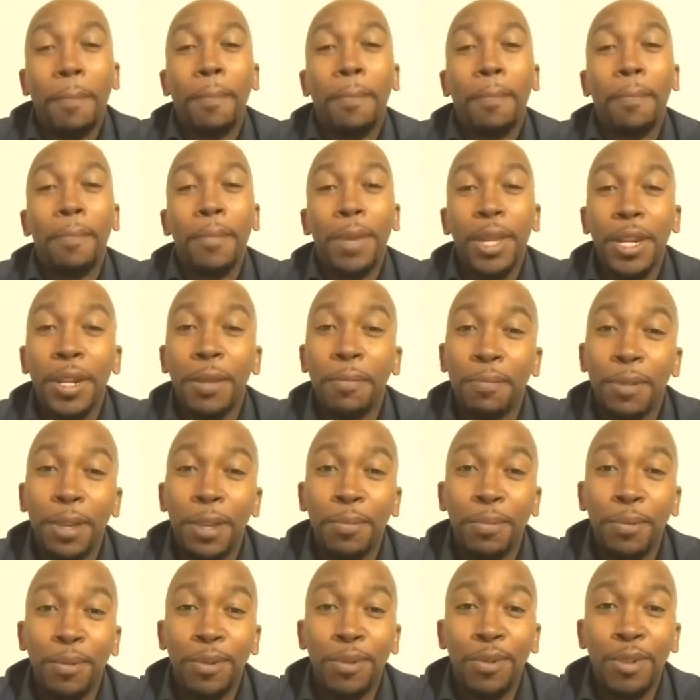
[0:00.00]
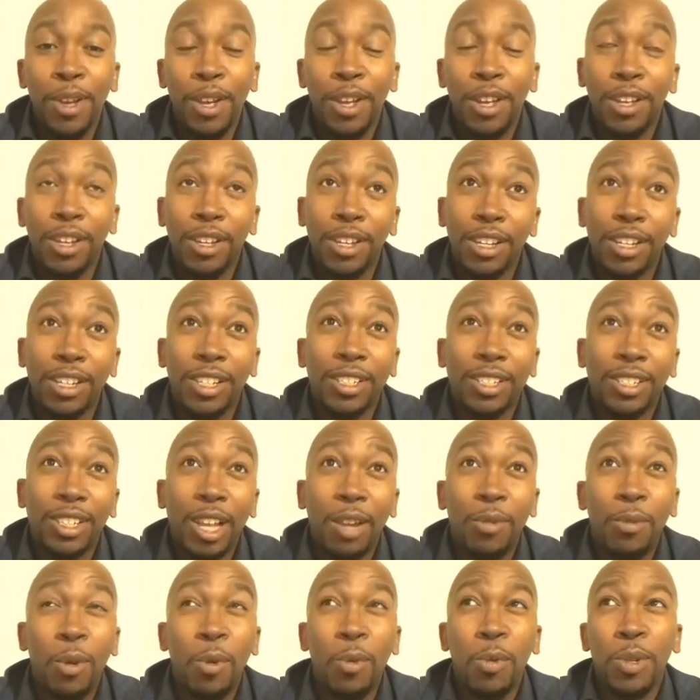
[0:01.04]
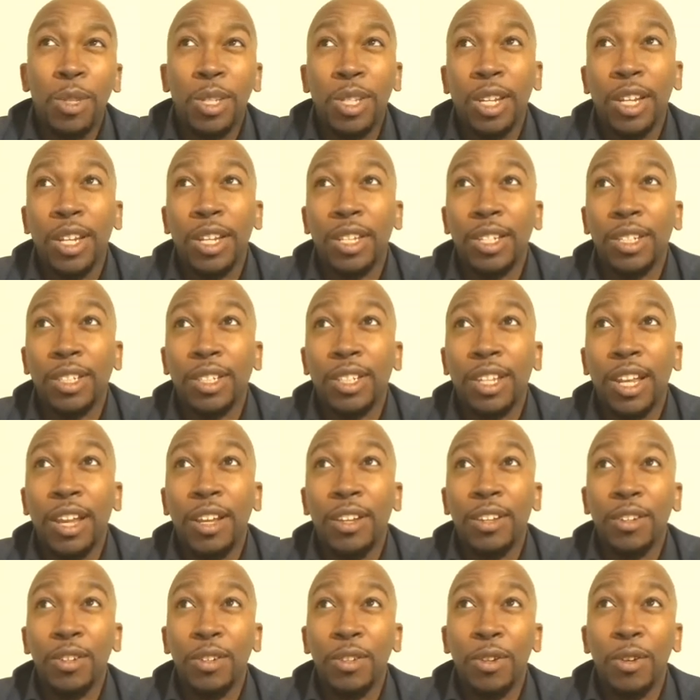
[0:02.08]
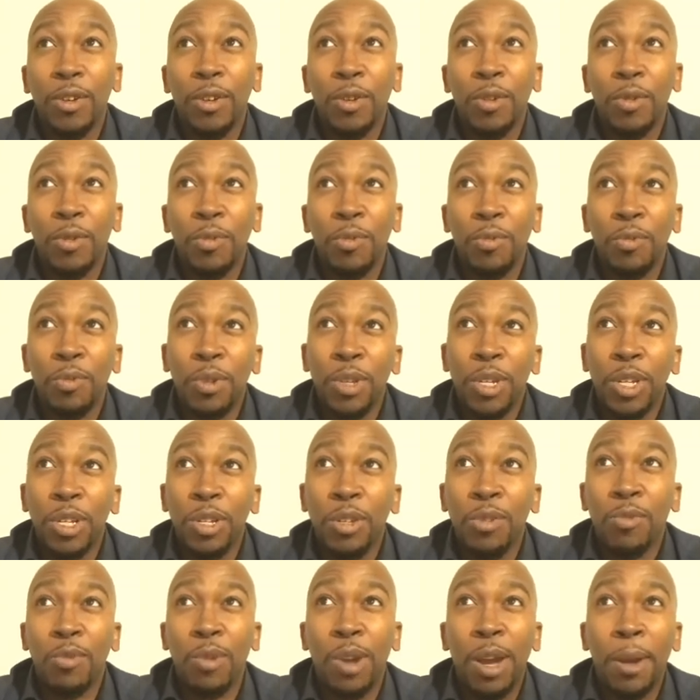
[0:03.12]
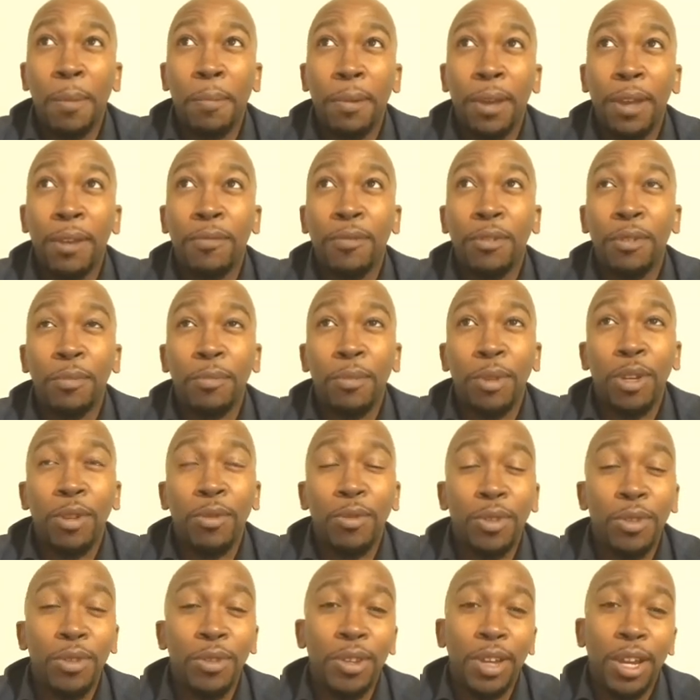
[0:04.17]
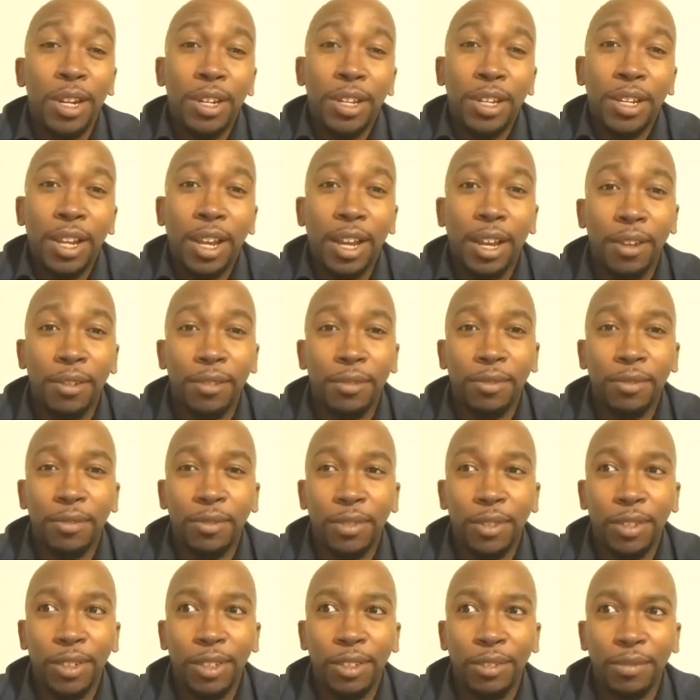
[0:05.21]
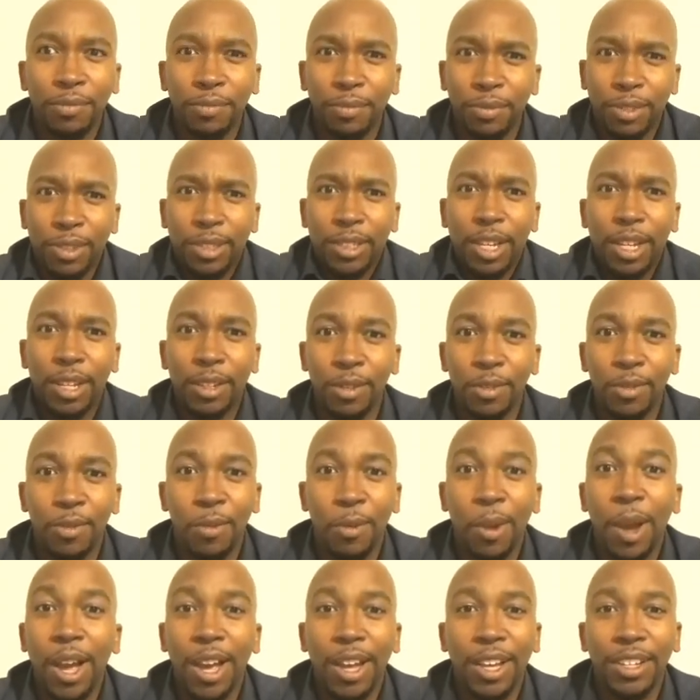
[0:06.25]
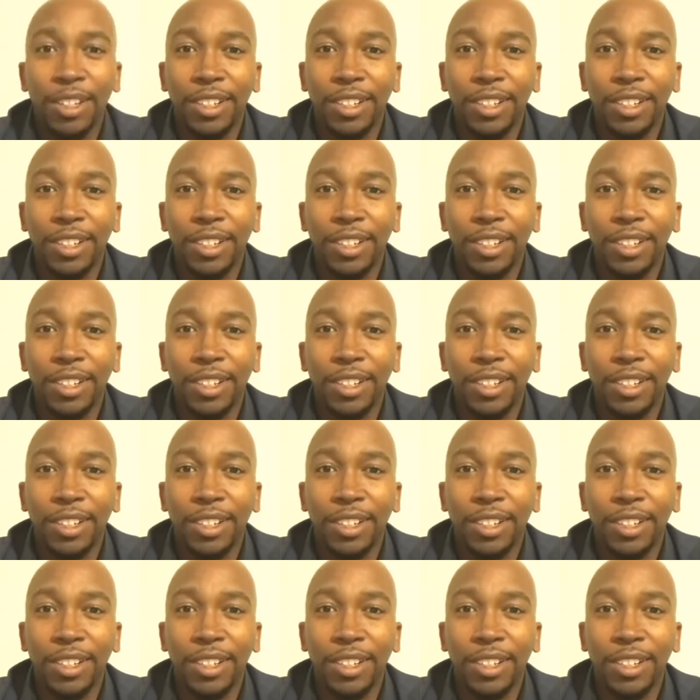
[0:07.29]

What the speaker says: Many people, it's like what we say is that, why pay for the milk when you got the cow? It's like, why?